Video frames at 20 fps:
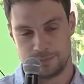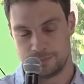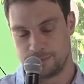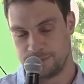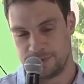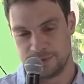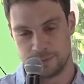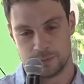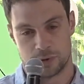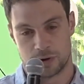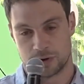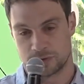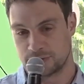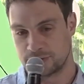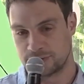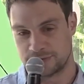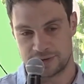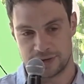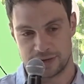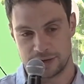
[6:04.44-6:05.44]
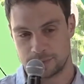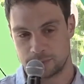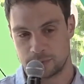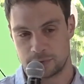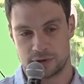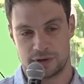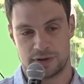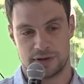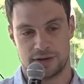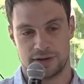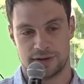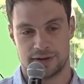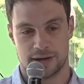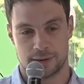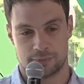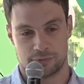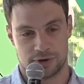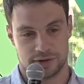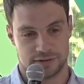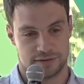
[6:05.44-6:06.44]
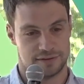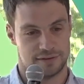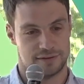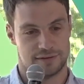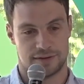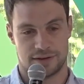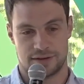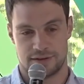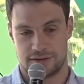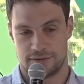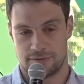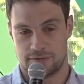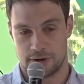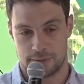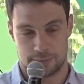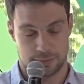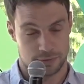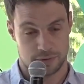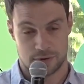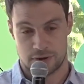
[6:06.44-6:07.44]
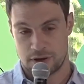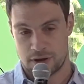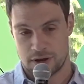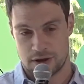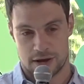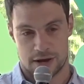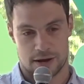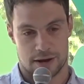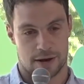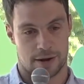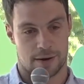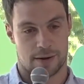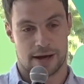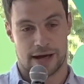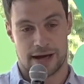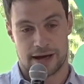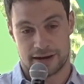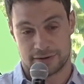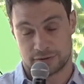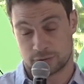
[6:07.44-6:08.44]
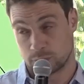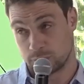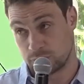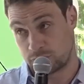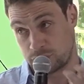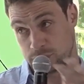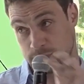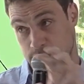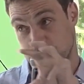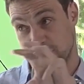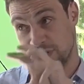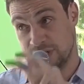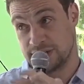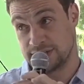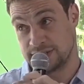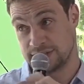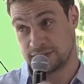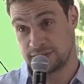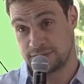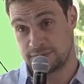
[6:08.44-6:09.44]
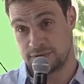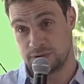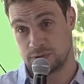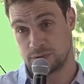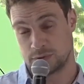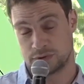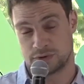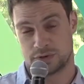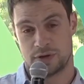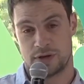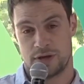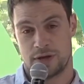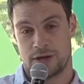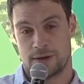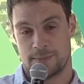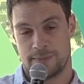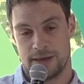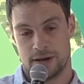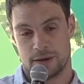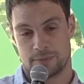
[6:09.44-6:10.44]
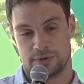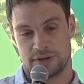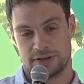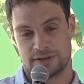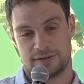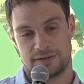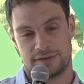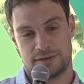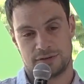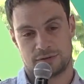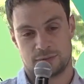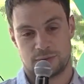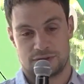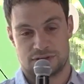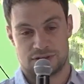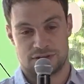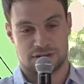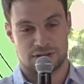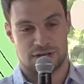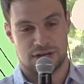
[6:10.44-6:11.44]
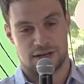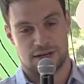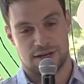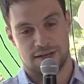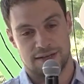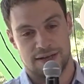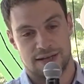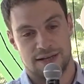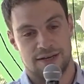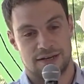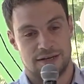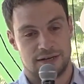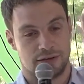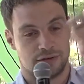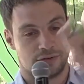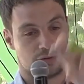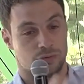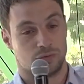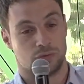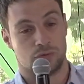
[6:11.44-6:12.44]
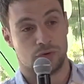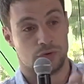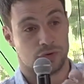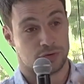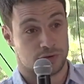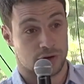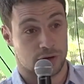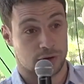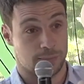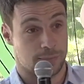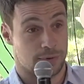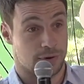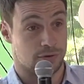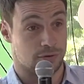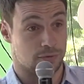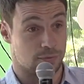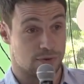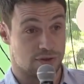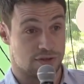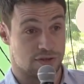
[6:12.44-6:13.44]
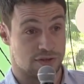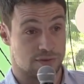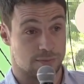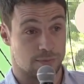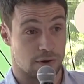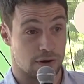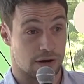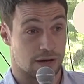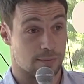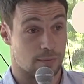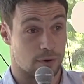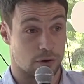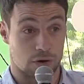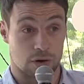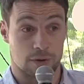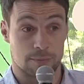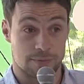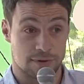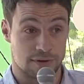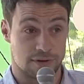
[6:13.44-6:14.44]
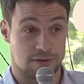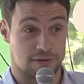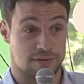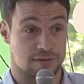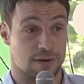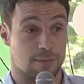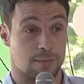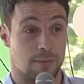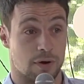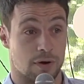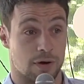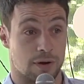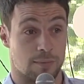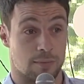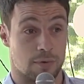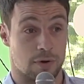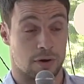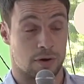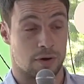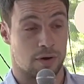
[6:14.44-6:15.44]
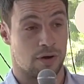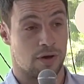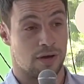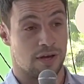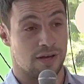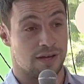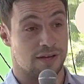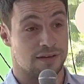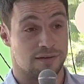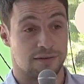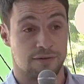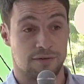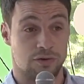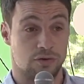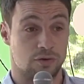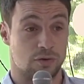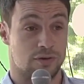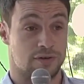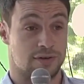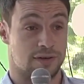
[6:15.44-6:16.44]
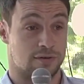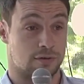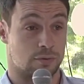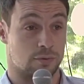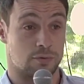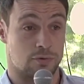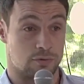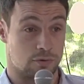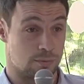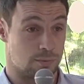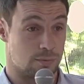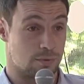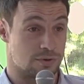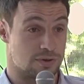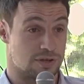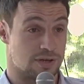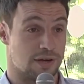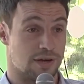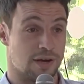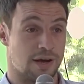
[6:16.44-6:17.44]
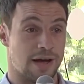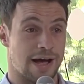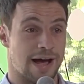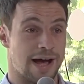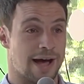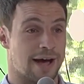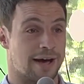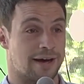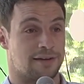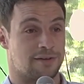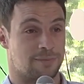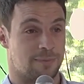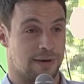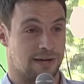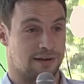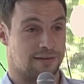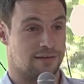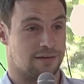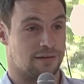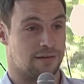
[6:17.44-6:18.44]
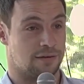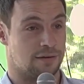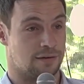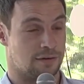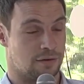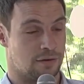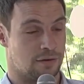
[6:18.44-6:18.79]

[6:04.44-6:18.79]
be more sustainable in their practices and develop as consumers and as individuals better practices, which then link to the third point, which is more and more companies and more individuals as consumers are expecting